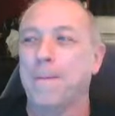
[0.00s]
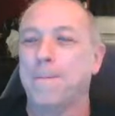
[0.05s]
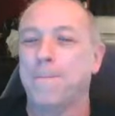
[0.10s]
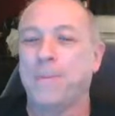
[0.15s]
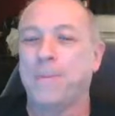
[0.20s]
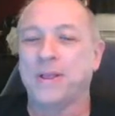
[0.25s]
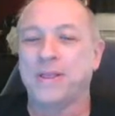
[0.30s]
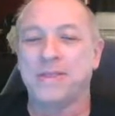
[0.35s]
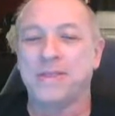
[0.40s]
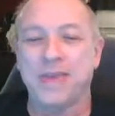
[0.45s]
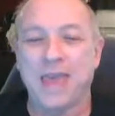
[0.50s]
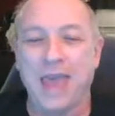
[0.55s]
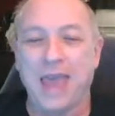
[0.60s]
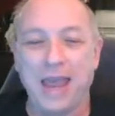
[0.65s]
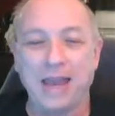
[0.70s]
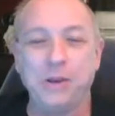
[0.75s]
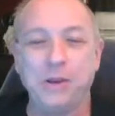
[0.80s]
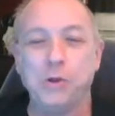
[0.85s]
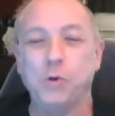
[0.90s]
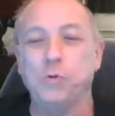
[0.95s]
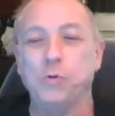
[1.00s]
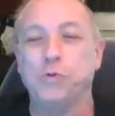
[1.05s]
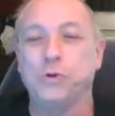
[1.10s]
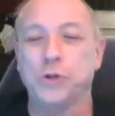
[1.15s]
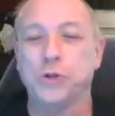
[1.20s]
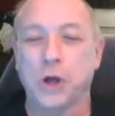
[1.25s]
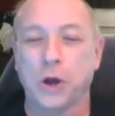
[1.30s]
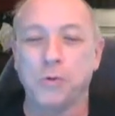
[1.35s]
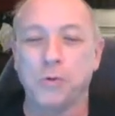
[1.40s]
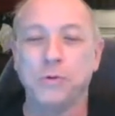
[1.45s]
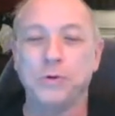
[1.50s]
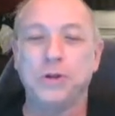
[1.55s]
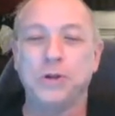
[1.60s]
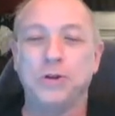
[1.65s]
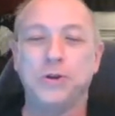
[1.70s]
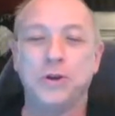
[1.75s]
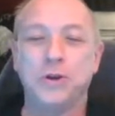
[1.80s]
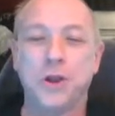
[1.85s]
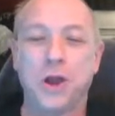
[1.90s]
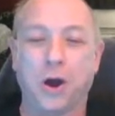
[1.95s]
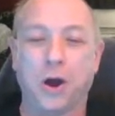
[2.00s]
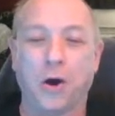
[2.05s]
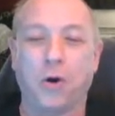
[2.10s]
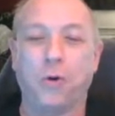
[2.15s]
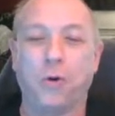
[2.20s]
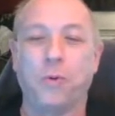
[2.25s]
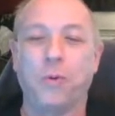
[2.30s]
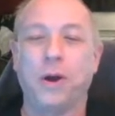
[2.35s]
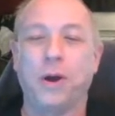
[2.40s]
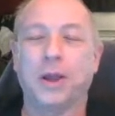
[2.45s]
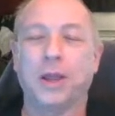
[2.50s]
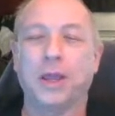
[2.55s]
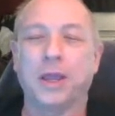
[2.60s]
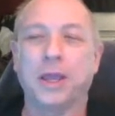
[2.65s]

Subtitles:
But then you don't know